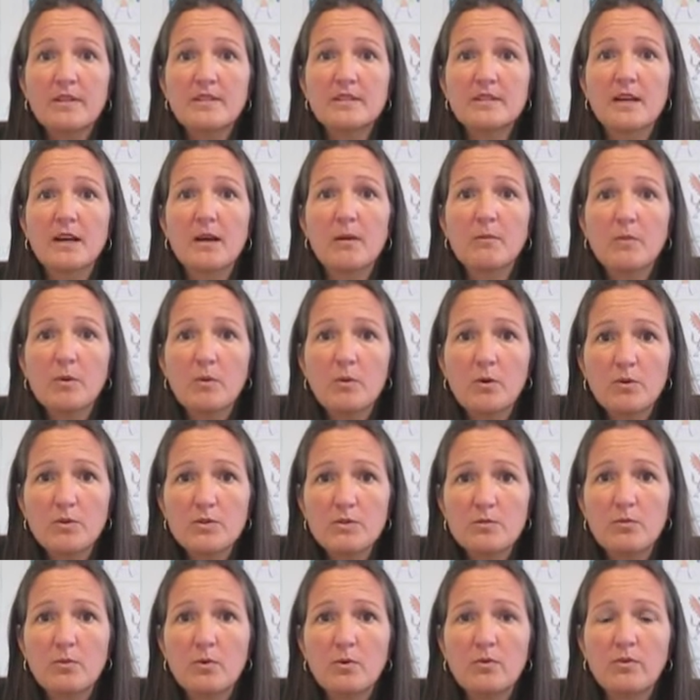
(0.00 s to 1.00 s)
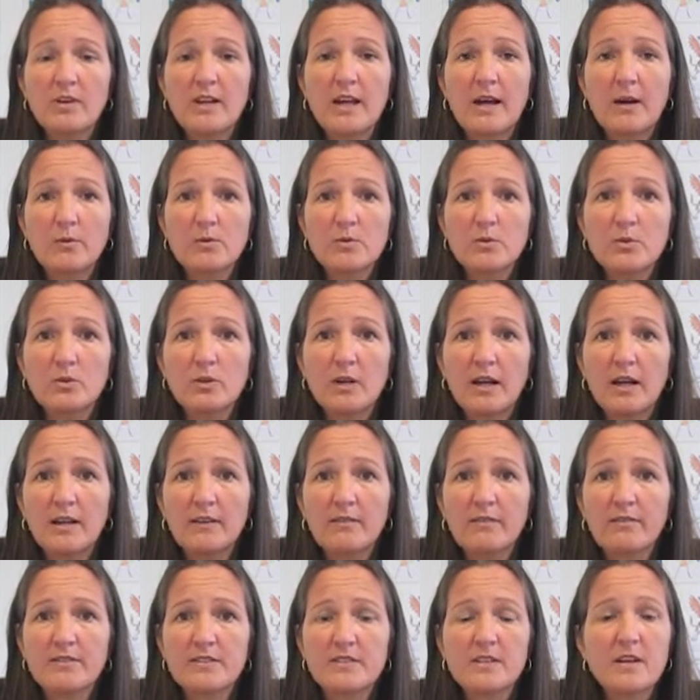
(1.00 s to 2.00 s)
time, you want more of an outdoor
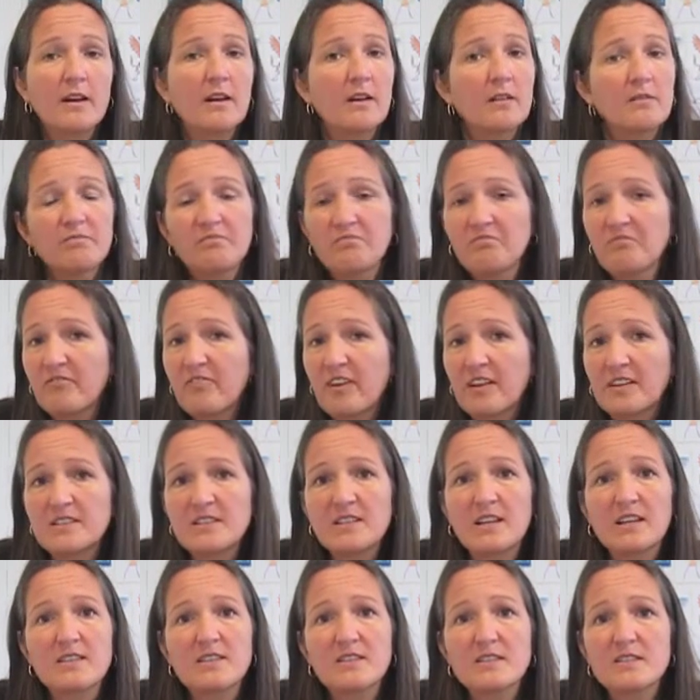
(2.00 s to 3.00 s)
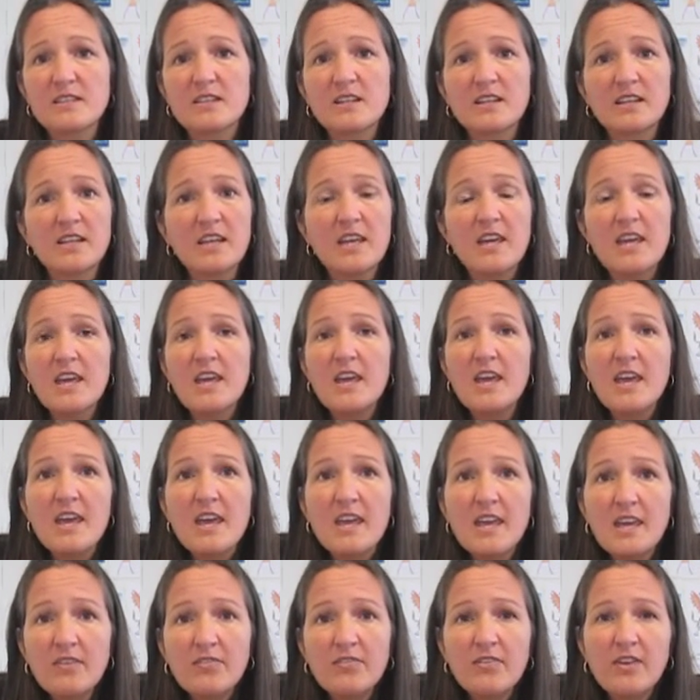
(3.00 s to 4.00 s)
lifestyle, fantastic.
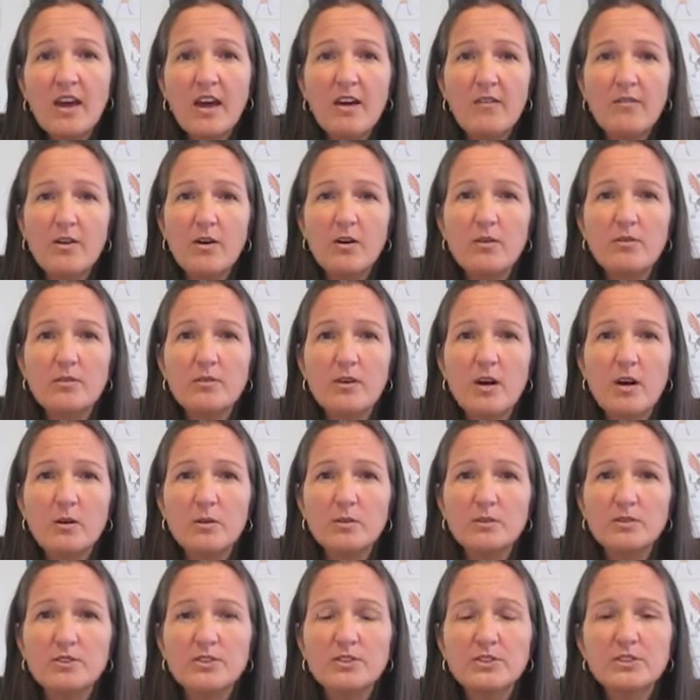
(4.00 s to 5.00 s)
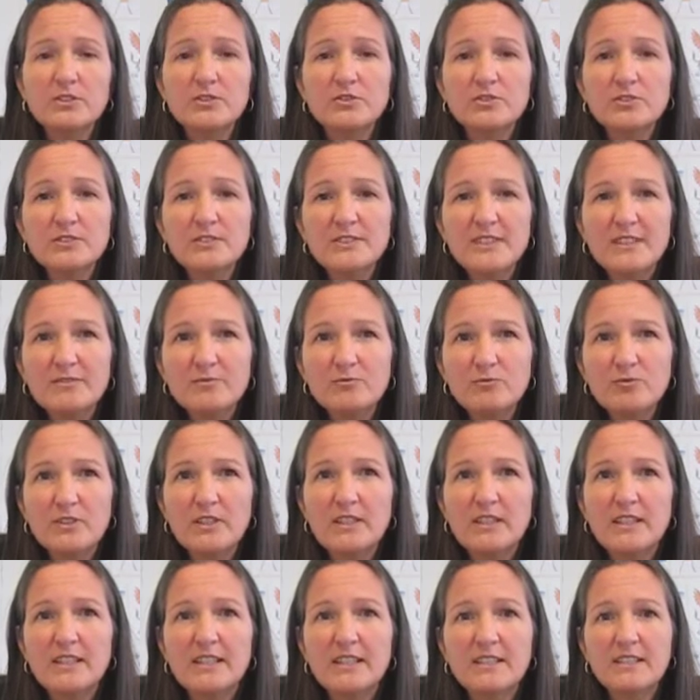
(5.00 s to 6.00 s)
If you have older children, then
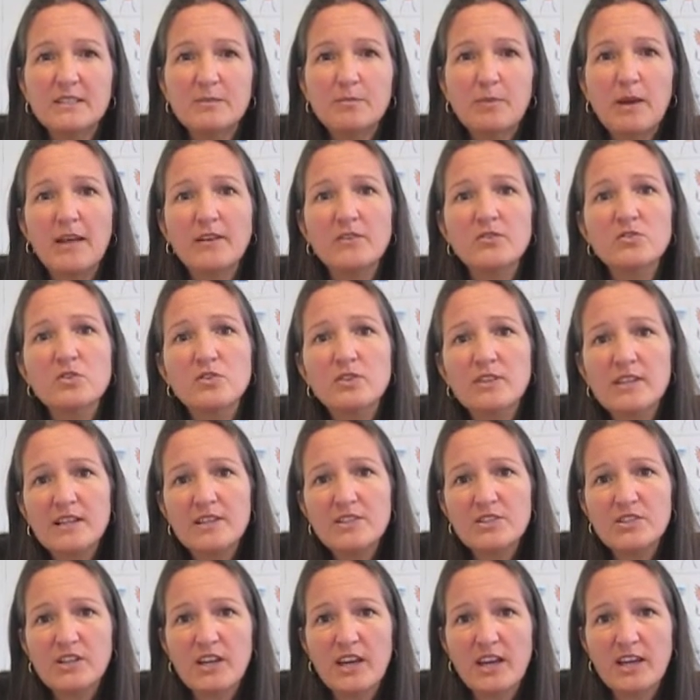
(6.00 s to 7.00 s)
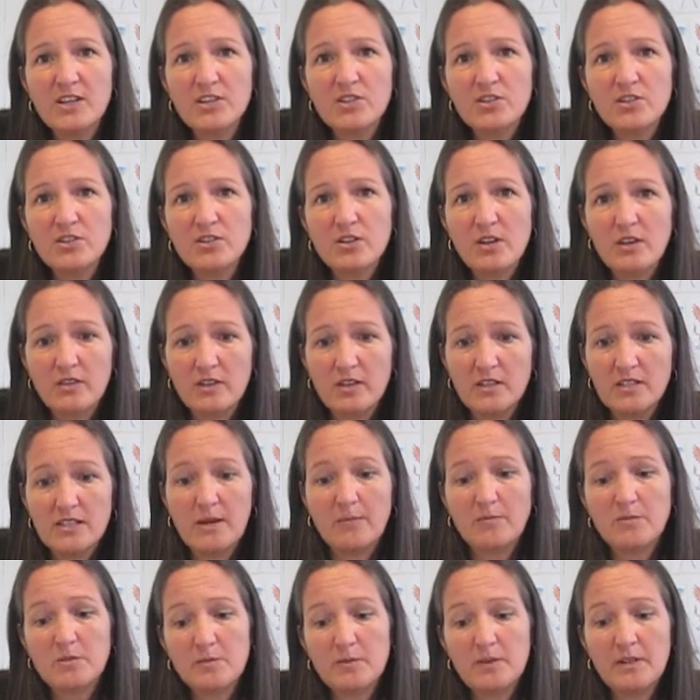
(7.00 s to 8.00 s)
really it depends on the education and the
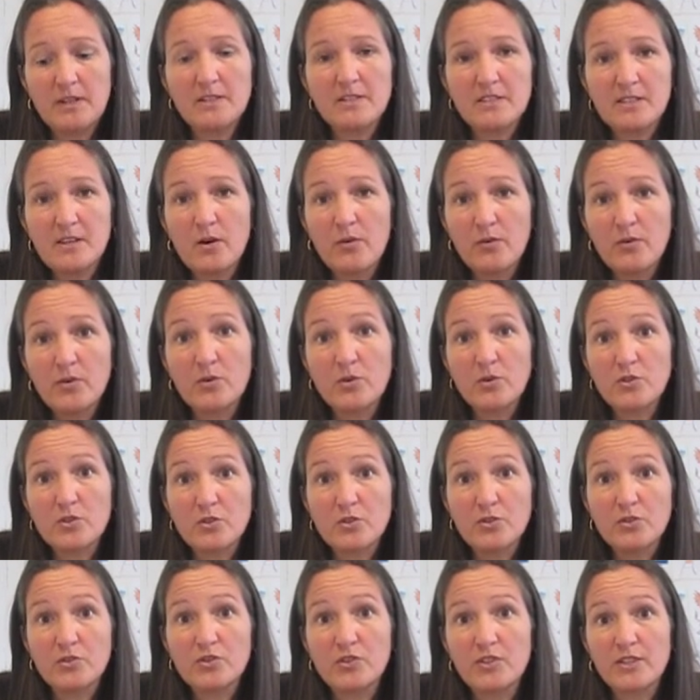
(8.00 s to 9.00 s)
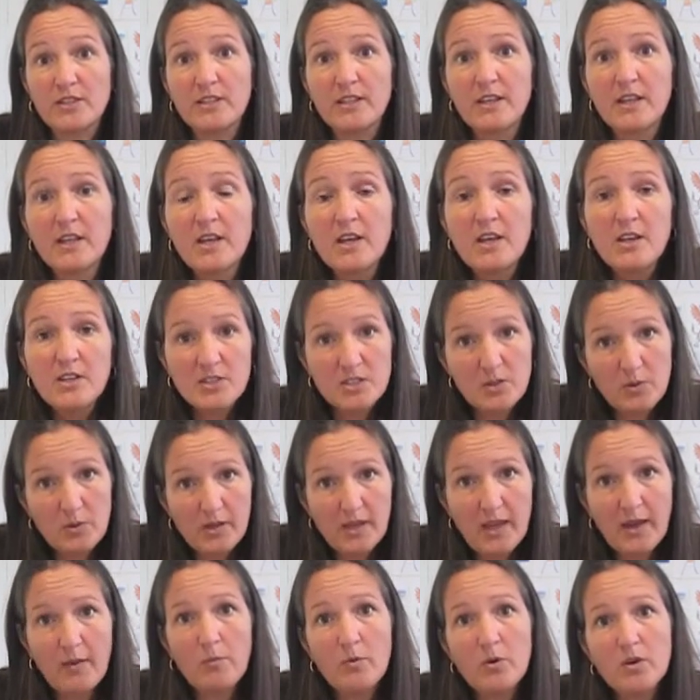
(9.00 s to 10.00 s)
adaptability of your children. So
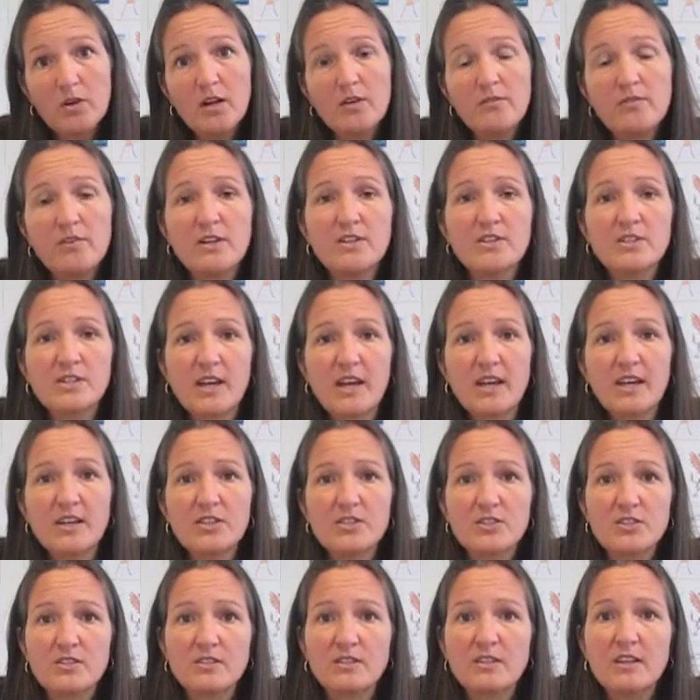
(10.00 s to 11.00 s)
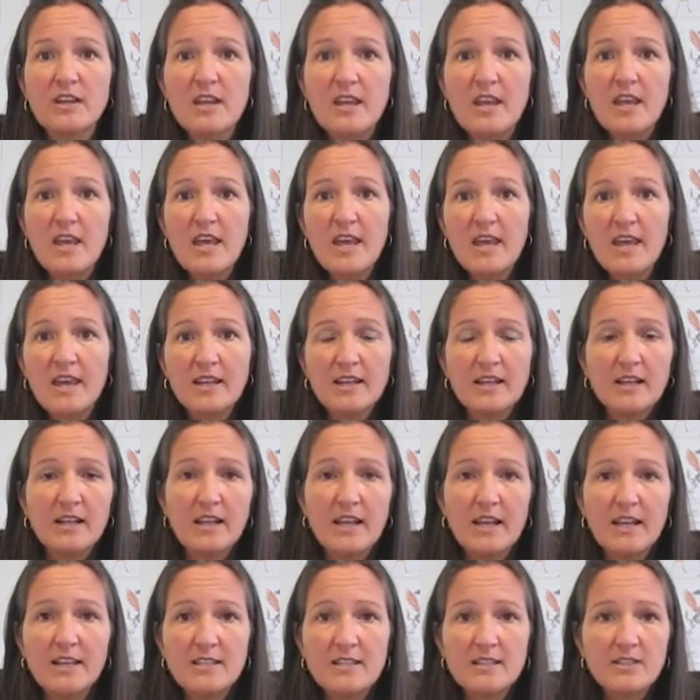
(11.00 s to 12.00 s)
again, we'll cover education in a
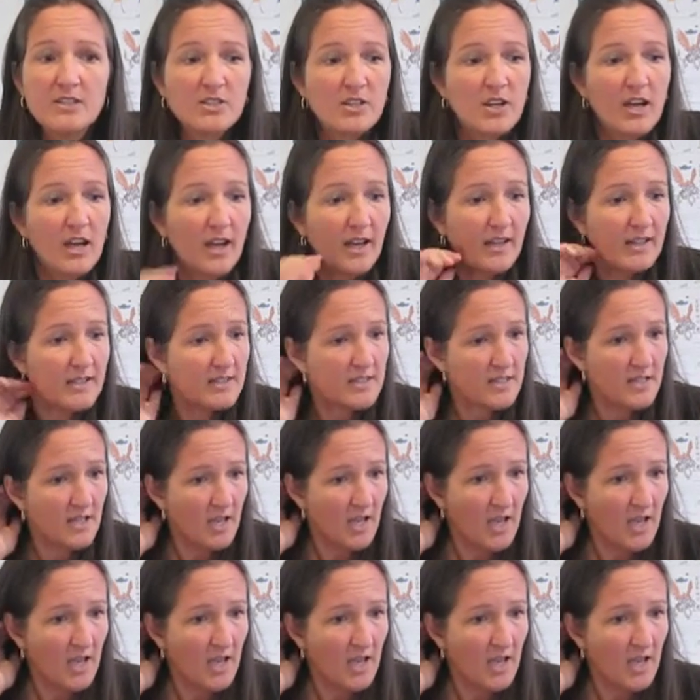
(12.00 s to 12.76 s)
later chat.